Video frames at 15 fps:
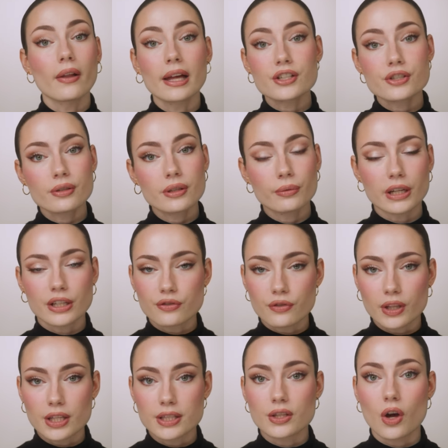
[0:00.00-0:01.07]
I'll actually reach for
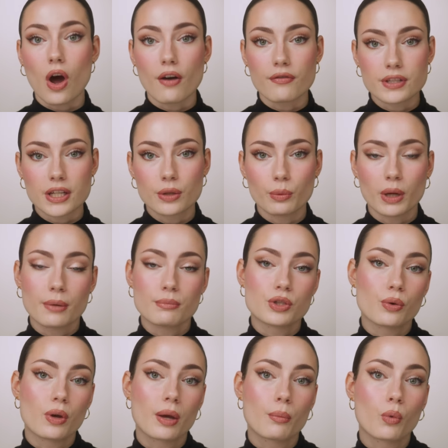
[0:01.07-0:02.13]
this often when I'm
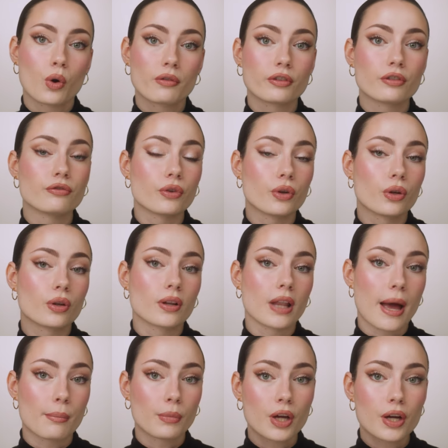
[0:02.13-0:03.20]
doing more of a full
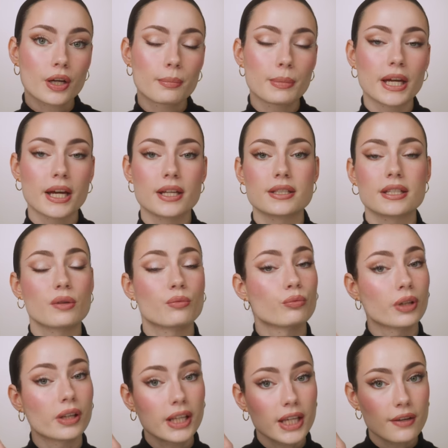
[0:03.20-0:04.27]
glam look because it
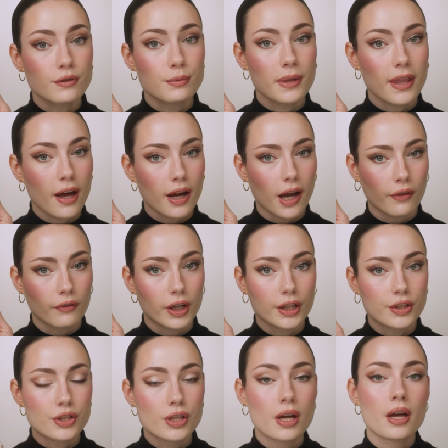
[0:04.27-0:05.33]
really gives me that
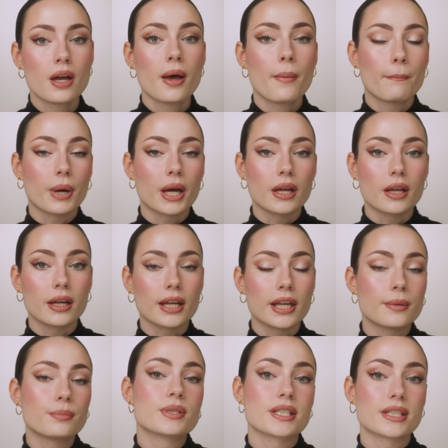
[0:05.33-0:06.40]
coverage but it
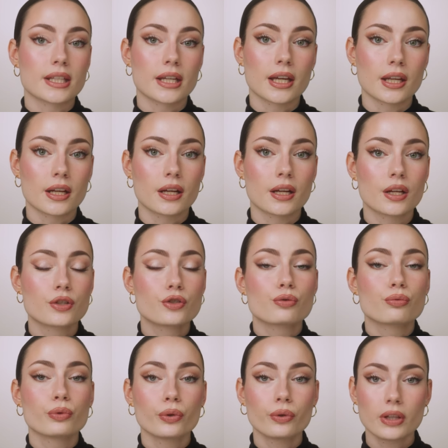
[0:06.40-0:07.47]
keeps the skin
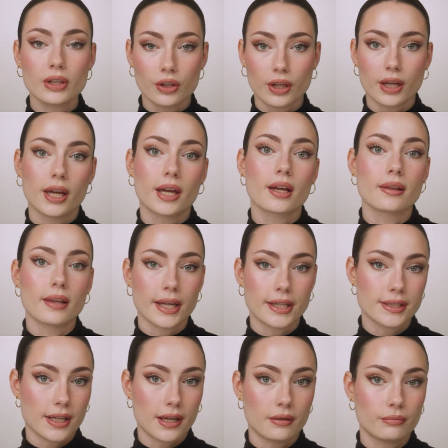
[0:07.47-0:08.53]
truly looking like
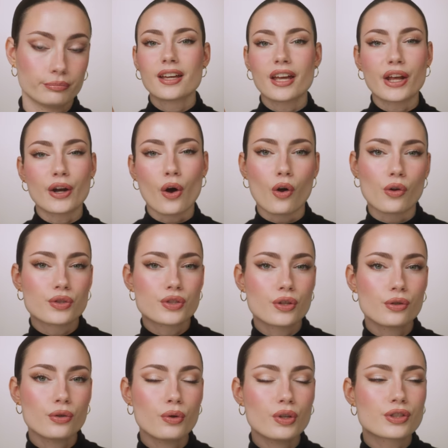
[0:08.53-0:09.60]
skin. It
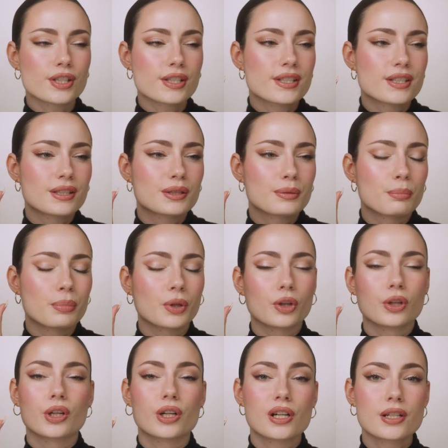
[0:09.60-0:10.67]
also just
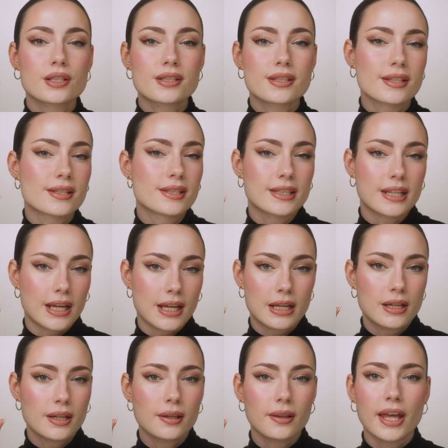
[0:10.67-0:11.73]
blurs the
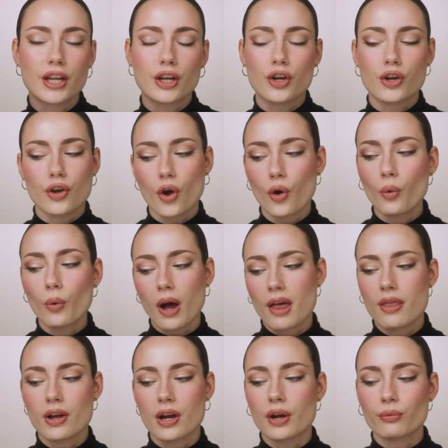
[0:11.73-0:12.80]
skin like no
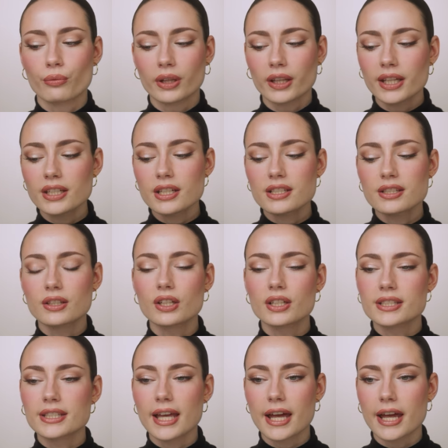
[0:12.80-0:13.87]
other. It really just
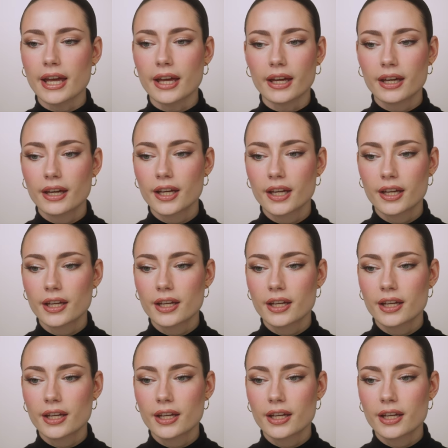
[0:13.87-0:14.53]
looks like